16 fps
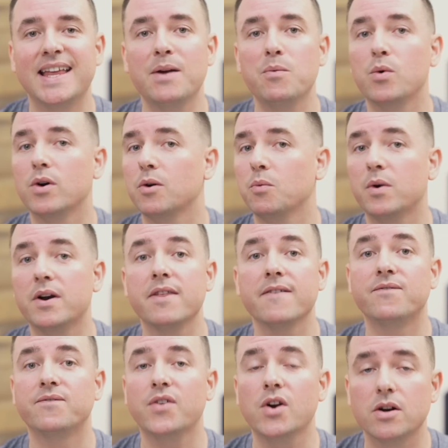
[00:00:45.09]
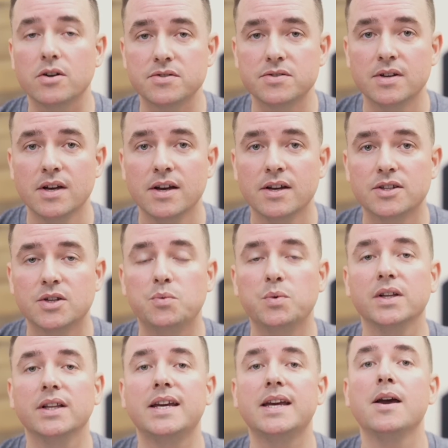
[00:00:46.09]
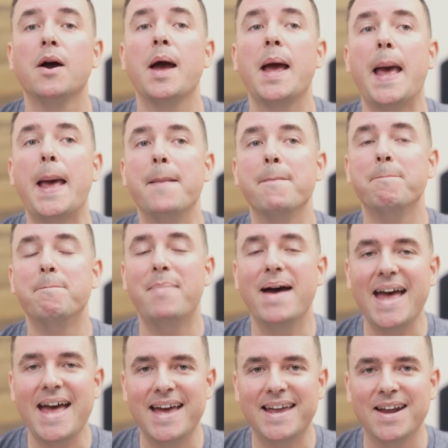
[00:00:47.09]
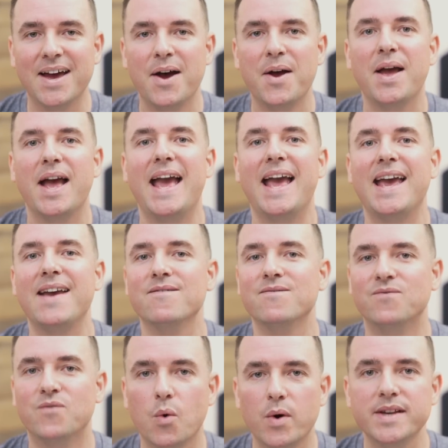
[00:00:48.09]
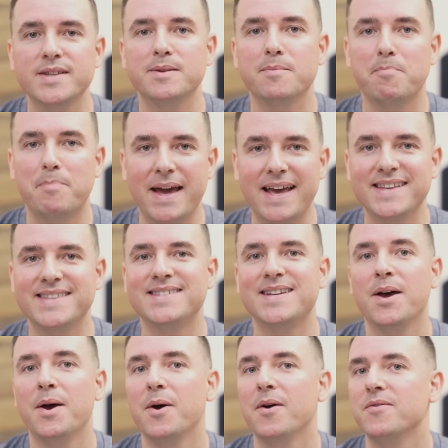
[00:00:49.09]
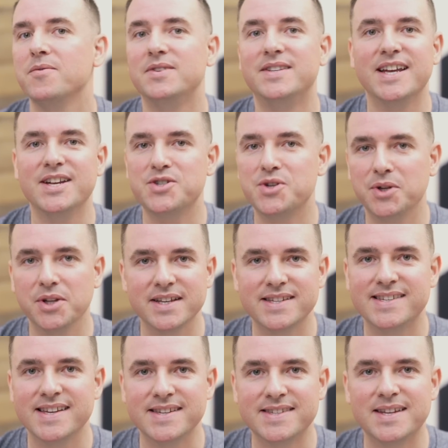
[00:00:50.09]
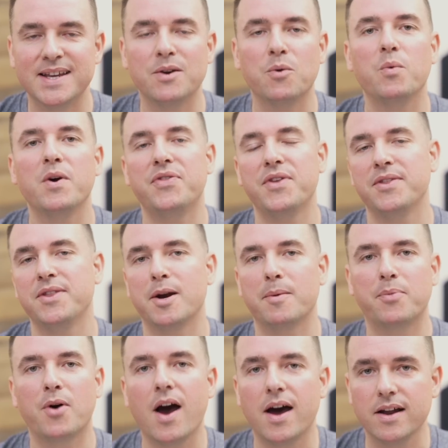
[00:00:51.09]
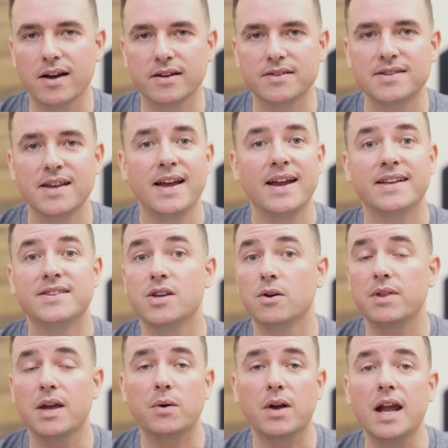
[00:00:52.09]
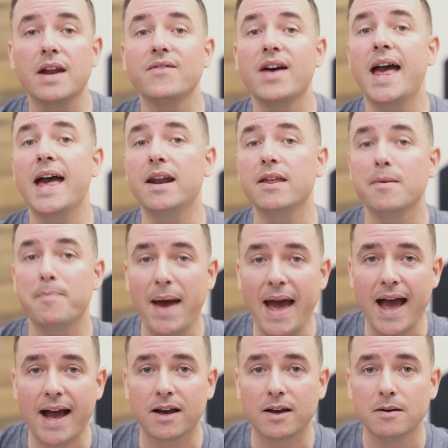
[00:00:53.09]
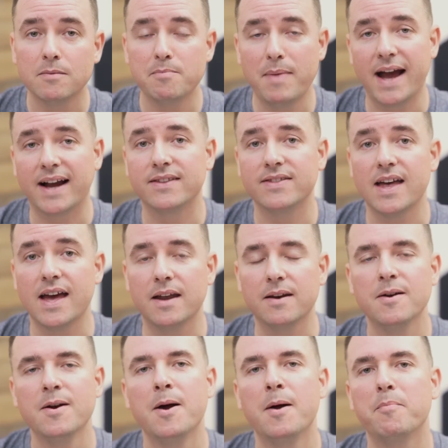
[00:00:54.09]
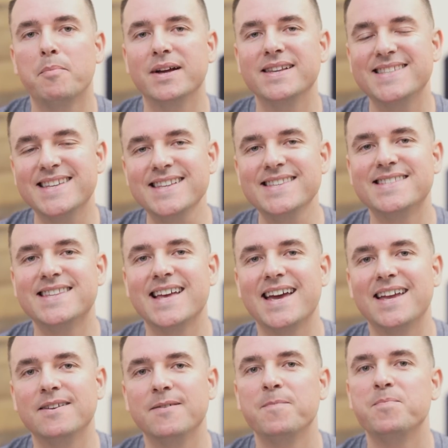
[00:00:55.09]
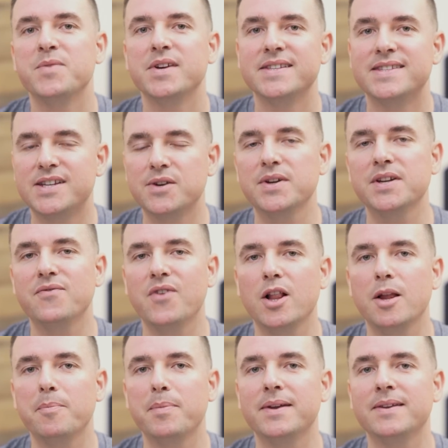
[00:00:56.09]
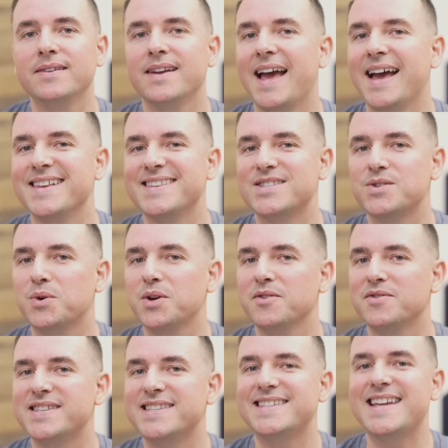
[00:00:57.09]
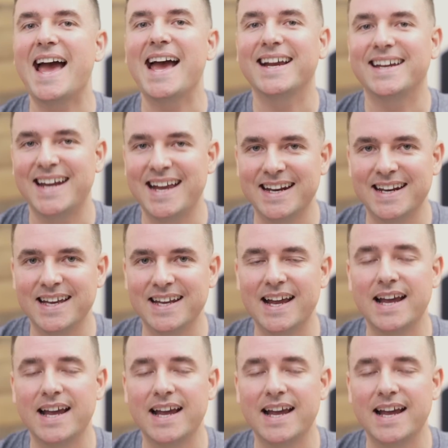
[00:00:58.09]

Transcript: they were one of the first to really embed a voice based digital assistant within their products. So they were kind of ahead of the pack back then. But since then, Siri development has sort of stagnated,